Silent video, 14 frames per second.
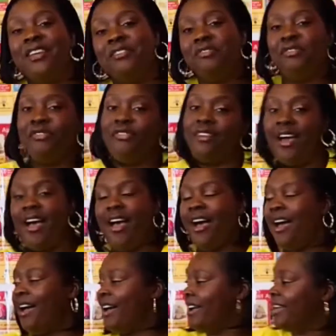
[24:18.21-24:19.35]

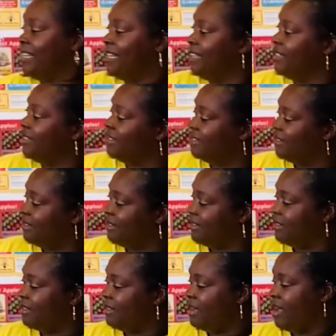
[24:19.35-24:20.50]
fine.
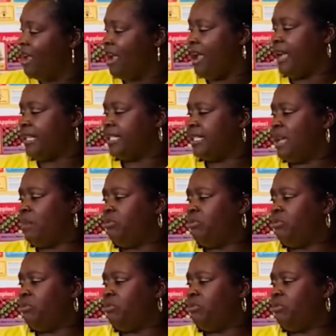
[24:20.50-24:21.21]
Except